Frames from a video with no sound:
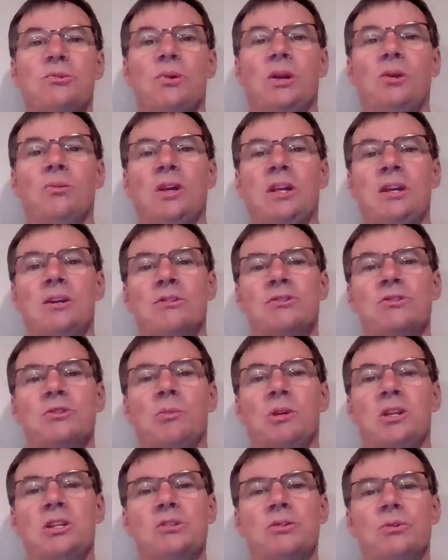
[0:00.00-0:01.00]
when we hear so
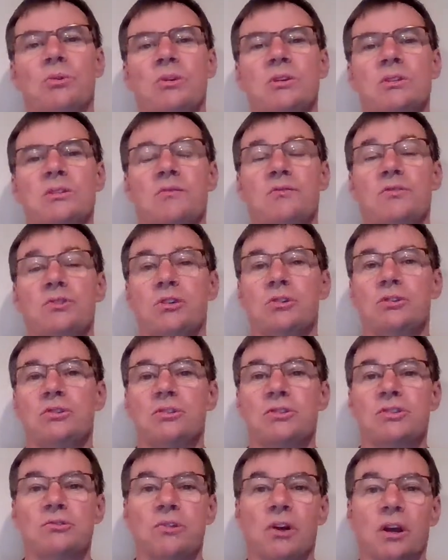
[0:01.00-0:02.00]
many stories of
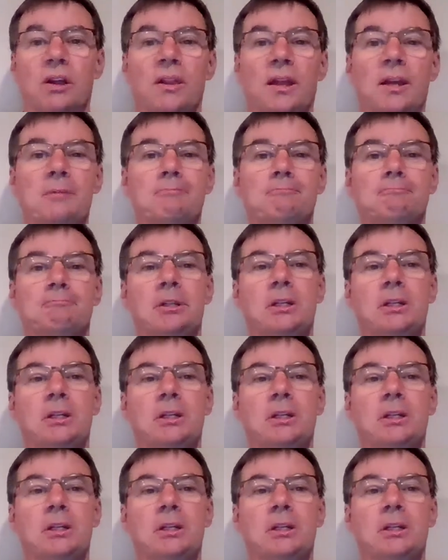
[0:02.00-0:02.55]
churches struggling.